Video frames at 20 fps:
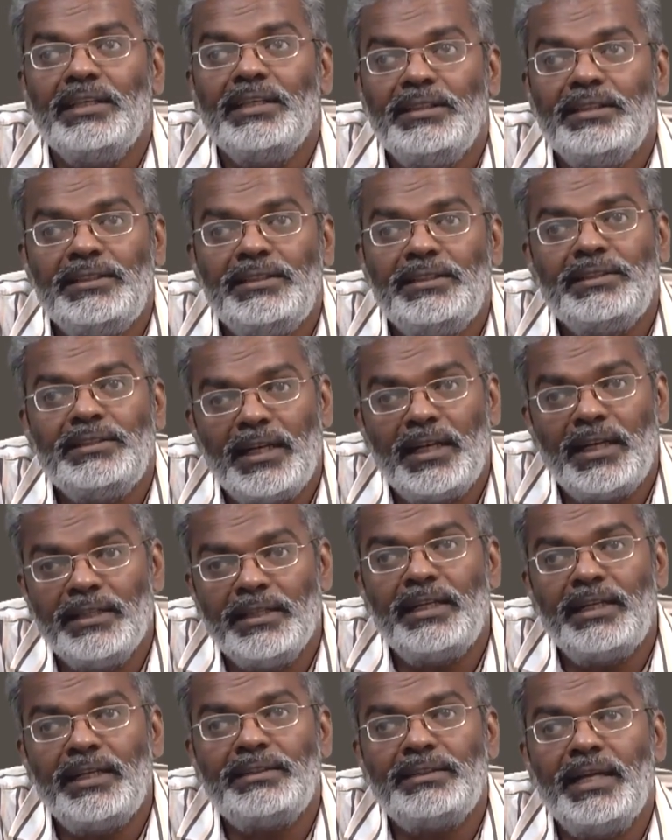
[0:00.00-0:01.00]
This is
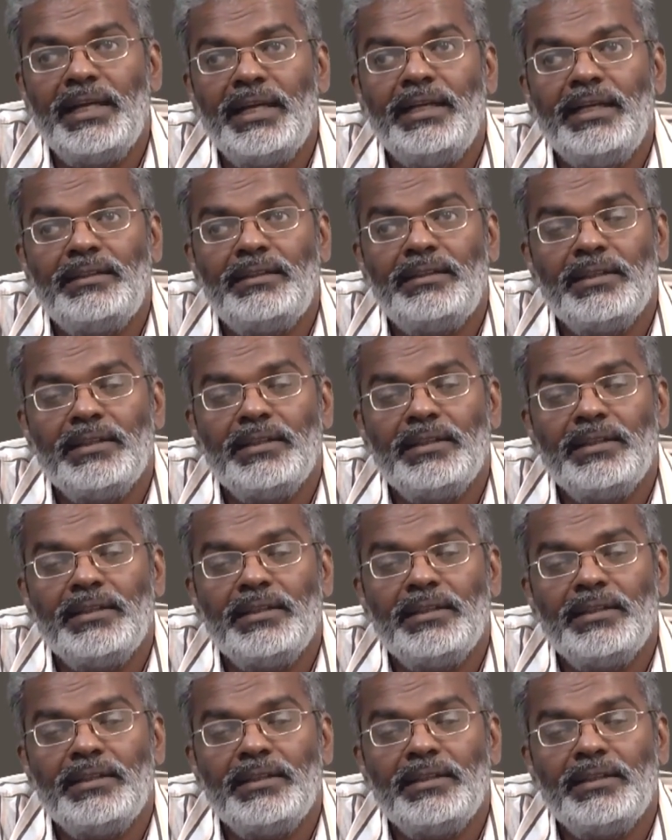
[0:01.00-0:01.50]
another site